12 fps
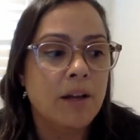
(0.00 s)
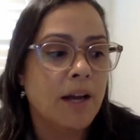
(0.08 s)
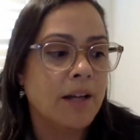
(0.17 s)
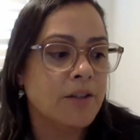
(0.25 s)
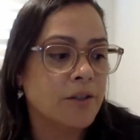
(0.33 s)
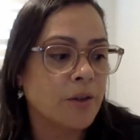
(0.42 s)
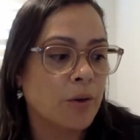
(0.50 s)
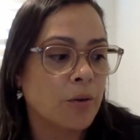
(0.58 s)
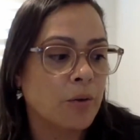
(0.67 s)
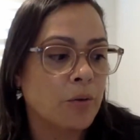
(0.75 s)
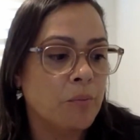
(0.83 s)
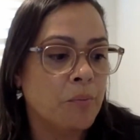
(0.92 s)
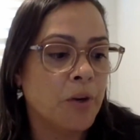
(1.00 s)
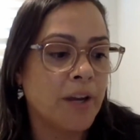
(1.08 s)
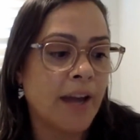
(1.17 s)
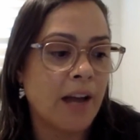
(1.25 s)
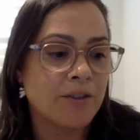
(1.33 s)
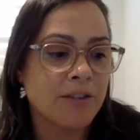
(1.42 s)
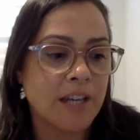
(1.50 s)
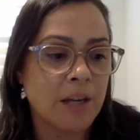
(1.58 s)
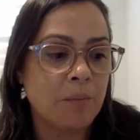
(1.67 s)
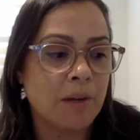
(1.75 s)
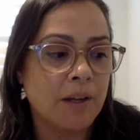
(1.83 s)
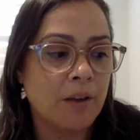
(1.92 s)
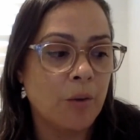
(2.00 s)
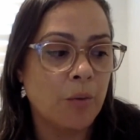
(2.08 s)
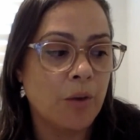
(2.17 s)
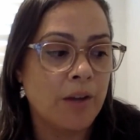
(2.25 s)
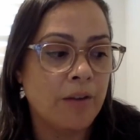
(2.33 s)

And so putting our team in